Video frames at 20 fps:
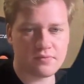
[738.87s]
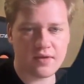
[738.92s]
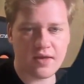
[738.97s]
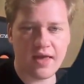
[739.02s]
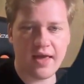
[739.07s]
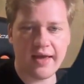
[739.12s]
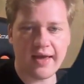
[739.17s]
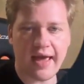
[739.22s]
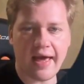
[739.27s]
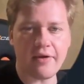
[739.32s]

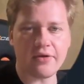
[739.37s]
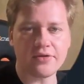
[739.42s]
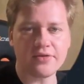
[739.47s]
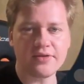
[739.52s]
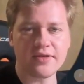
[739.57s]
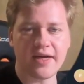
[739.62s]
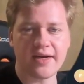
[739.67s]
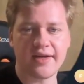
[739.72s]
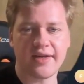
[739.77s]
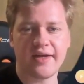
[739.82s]
account,
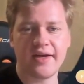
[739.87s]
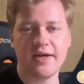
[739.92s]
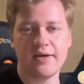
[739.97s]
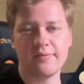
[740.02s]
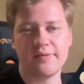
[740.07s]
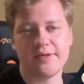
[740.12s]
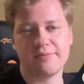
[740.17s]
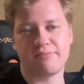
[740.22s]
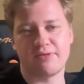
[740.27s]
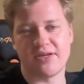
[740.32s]
and here
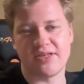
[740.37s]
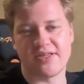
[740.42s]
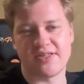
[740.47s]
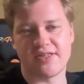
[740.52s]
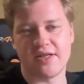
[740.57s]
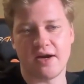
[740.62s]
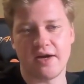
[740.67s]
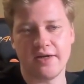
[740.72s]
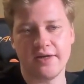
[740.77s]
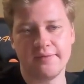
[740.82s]
we press
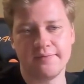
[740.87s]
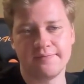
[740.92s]
start,